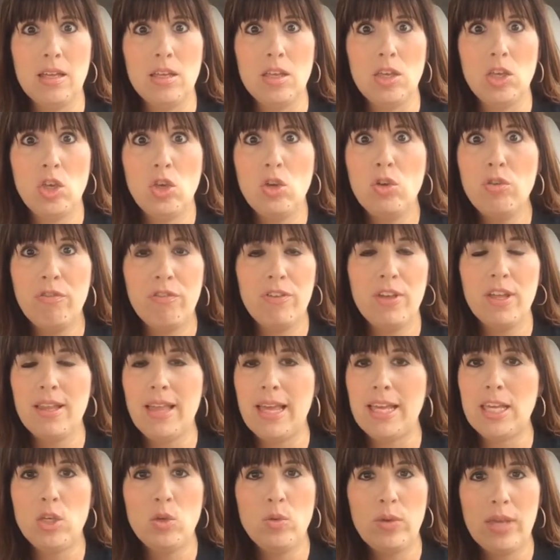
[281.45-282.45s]
you feel
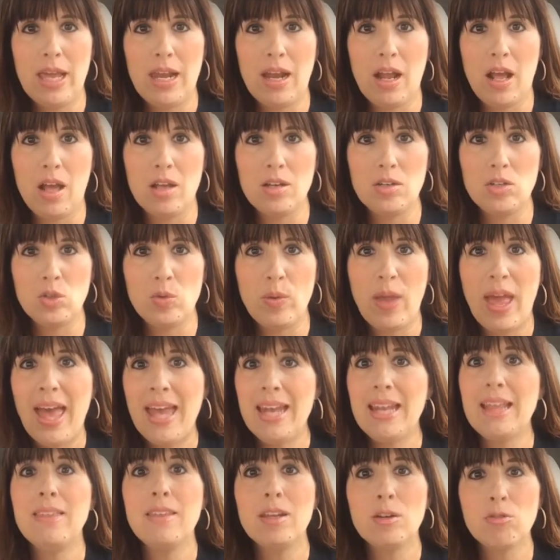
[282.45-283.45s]
like you cannot do
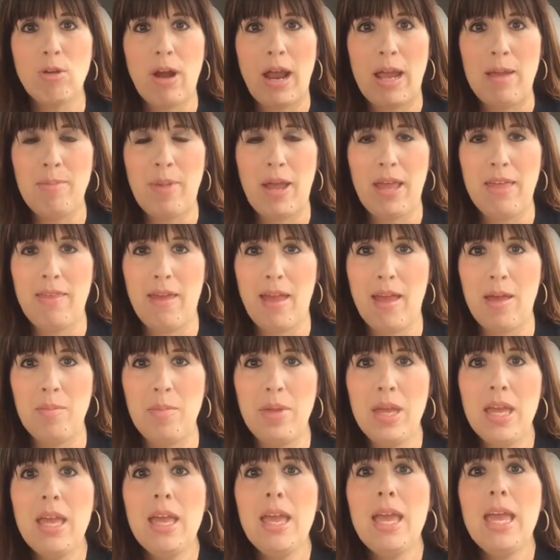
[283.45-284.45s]
anything right by
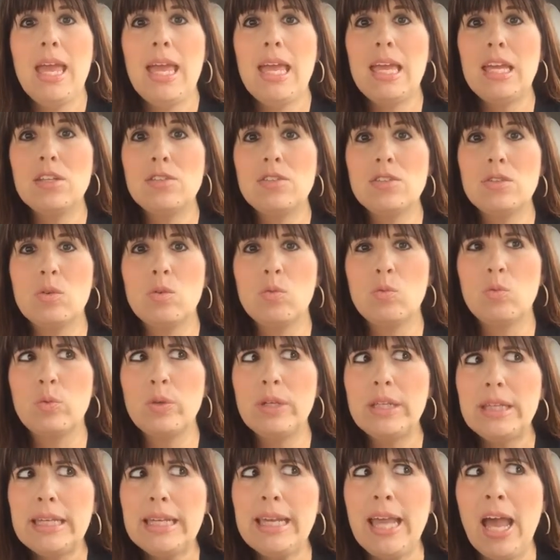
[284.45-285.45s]
them, it's
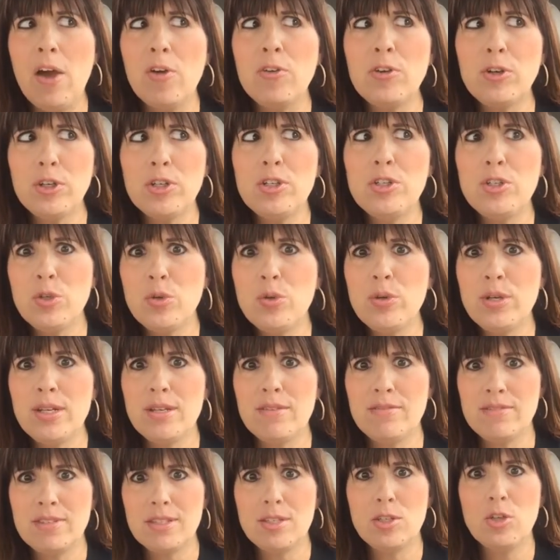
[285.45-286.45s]
really
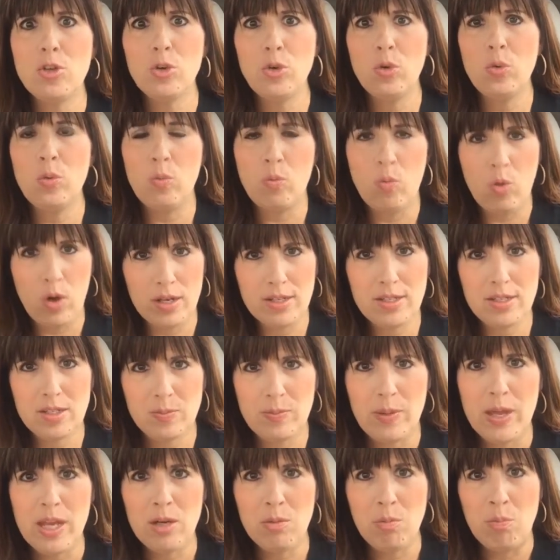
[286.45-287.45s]
counterintuitive to want to
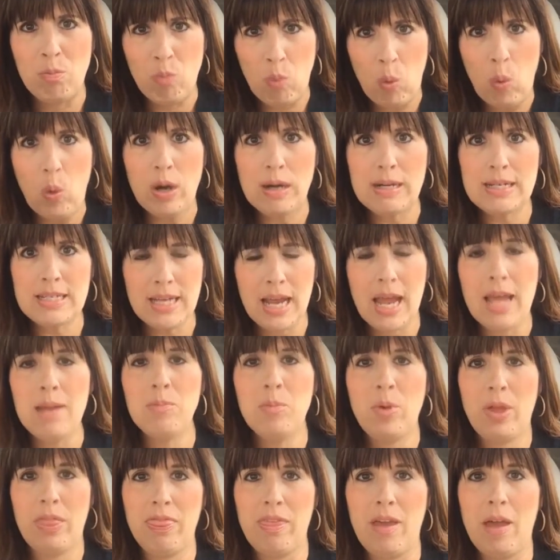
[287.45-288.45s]
spend more
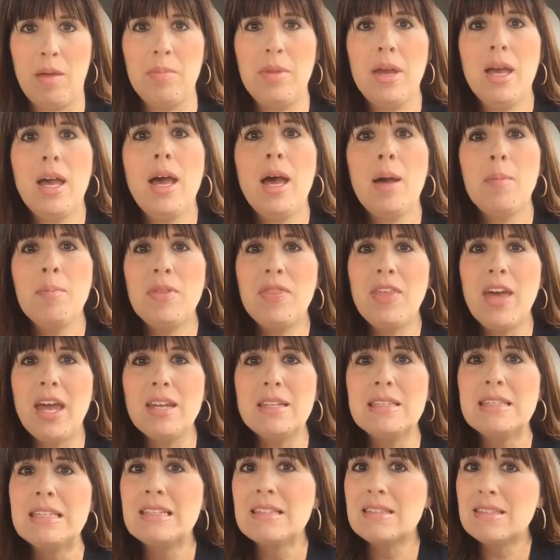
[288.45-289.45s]
time with them. But that
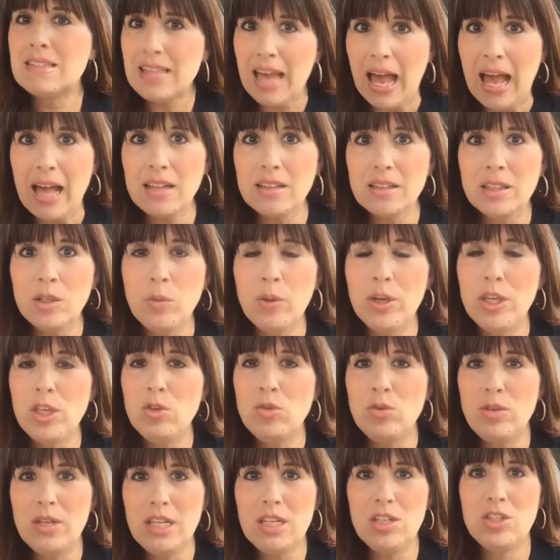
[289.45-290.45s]
is exactly what
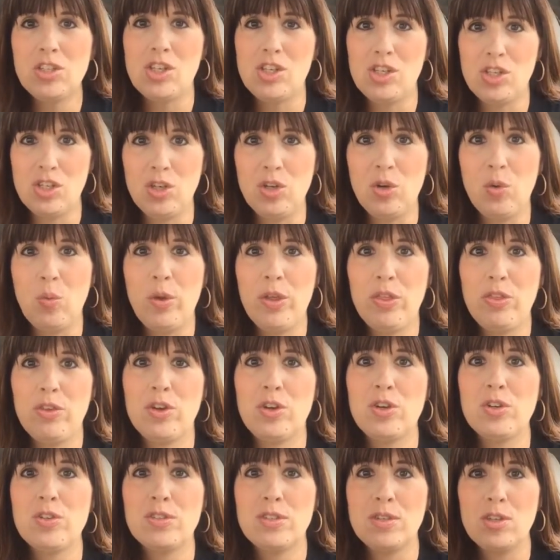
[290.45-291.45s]
you need to do with
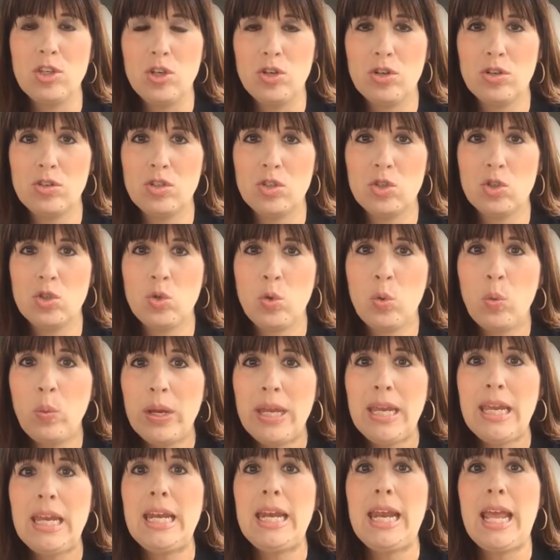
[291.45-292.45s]
your
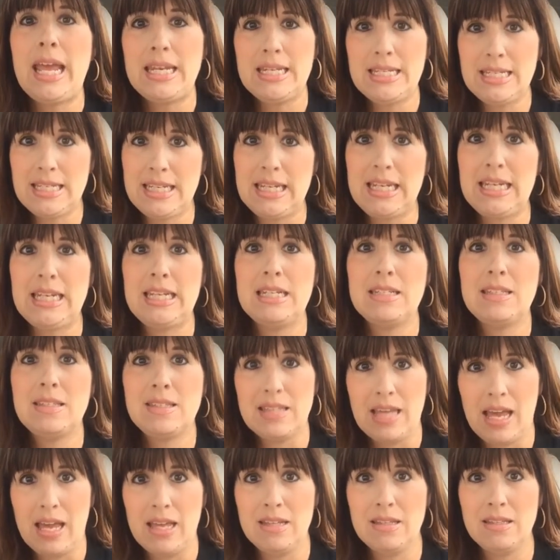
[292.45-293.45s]
tween and teen
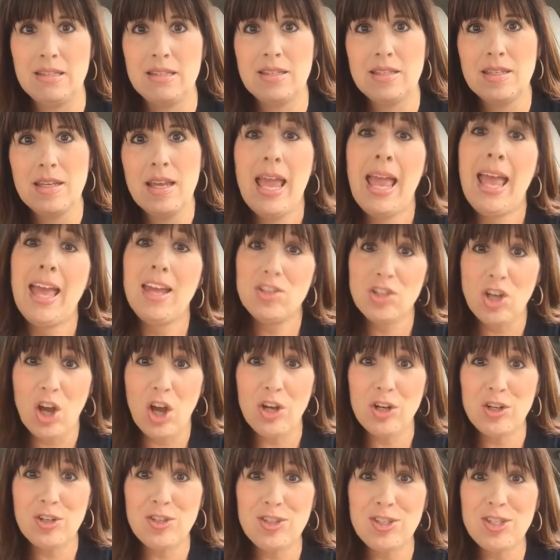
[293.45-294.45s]
sons and
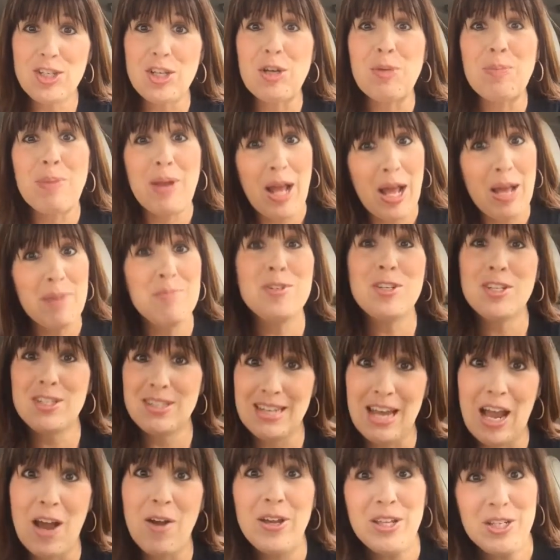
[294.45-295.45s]
daughters too. But I'm
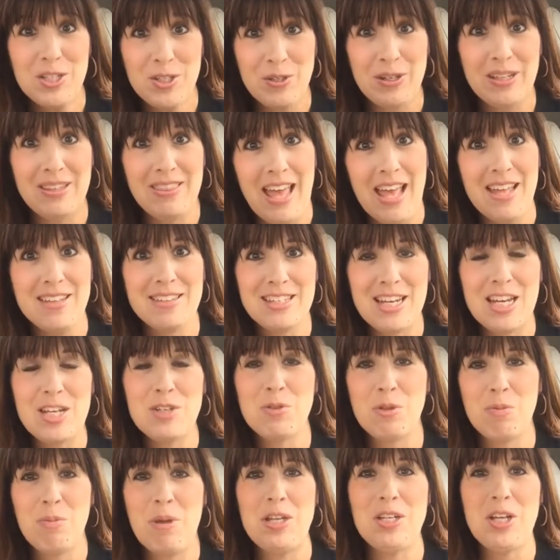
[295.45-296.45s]
just now entering that
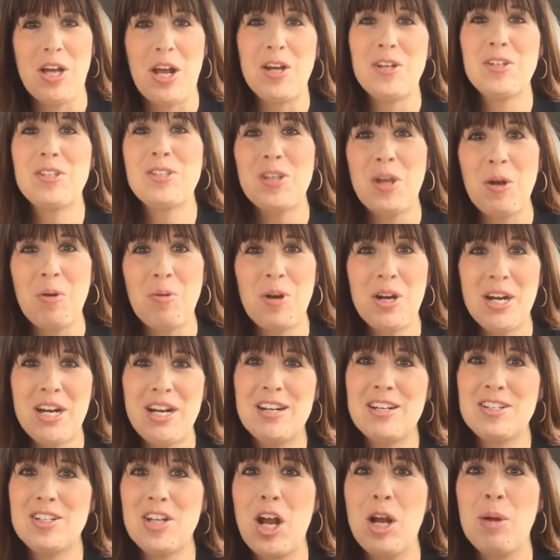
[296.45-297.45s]
stage with my daughter. So we're
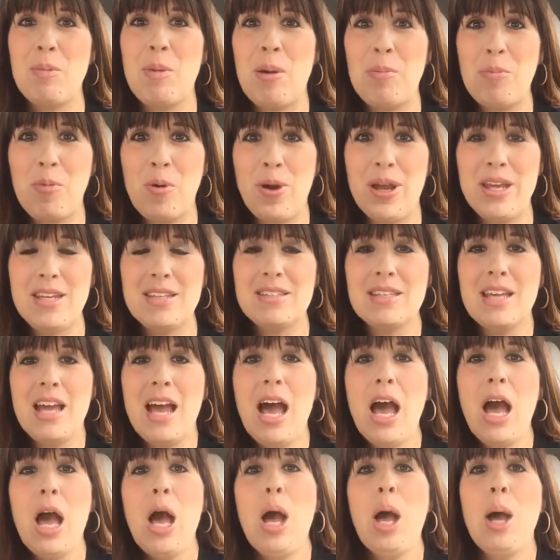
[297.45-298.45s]
here to talk about boys.
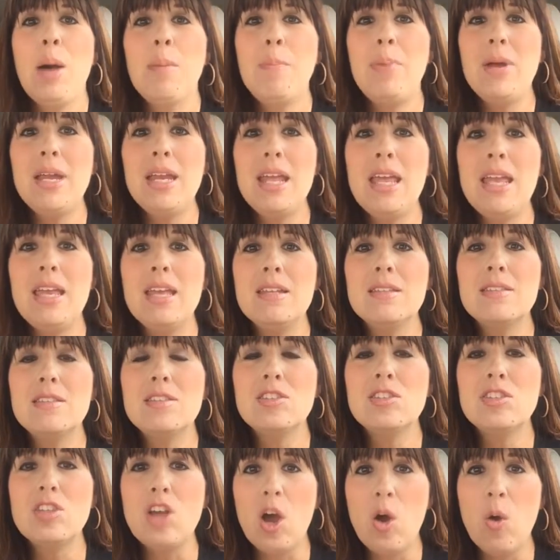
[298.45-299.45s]
But it's
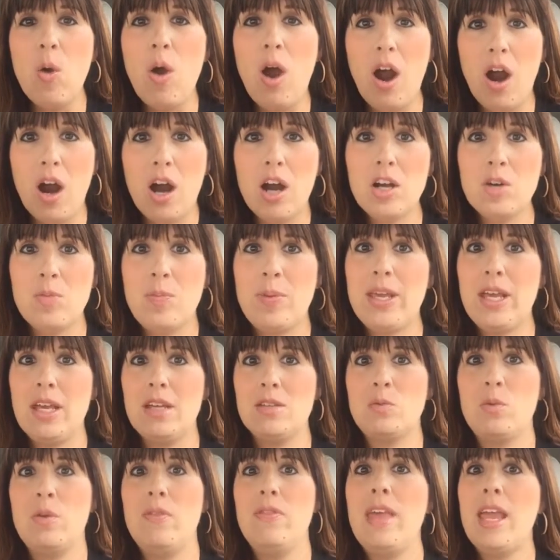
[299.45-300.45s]
so hard
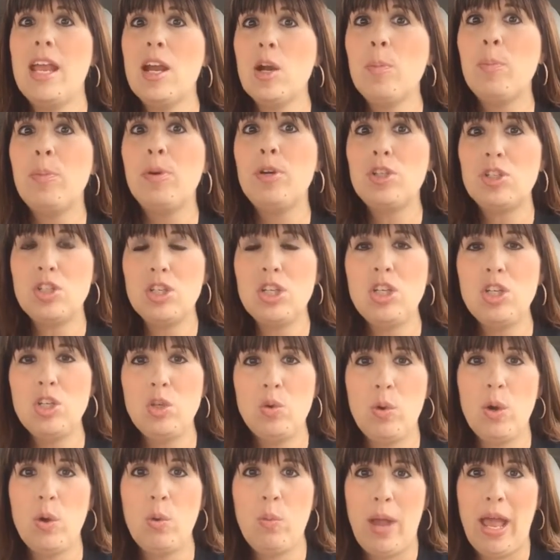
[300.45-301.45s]
because when they are pushing
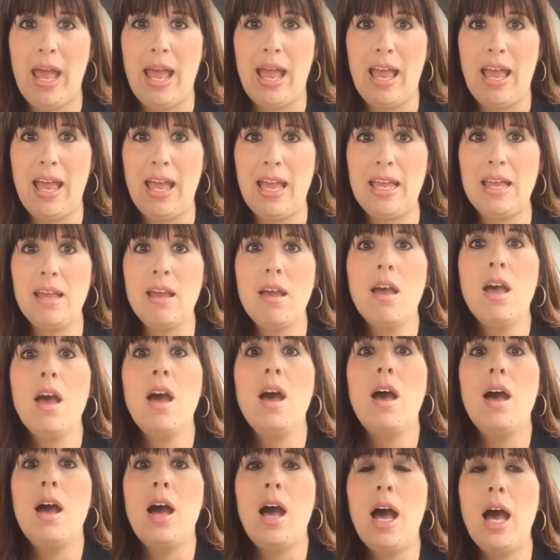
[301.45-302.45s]
you away,
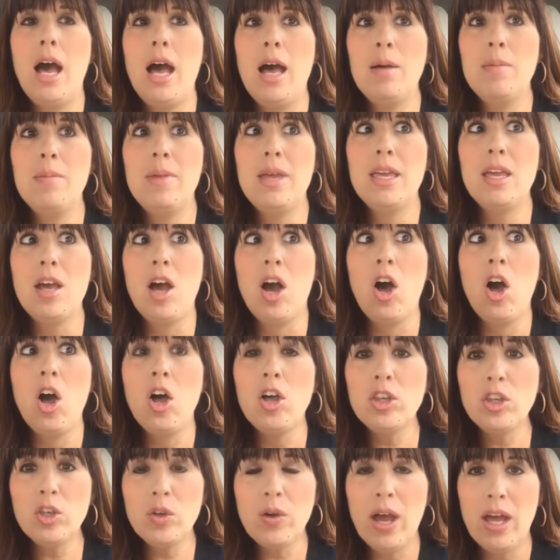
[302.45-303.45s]

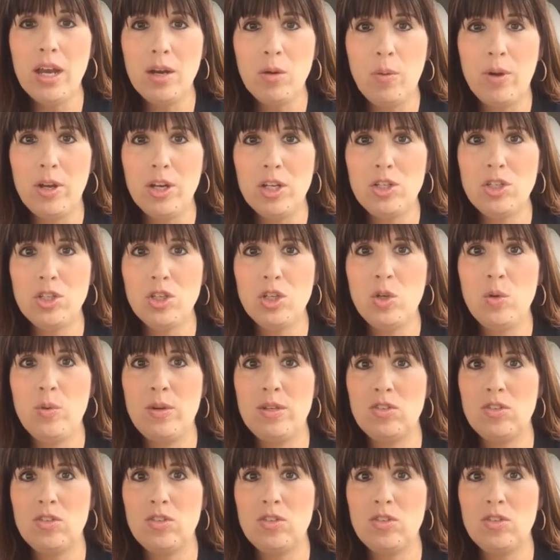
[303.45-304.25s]
all you kind of want to do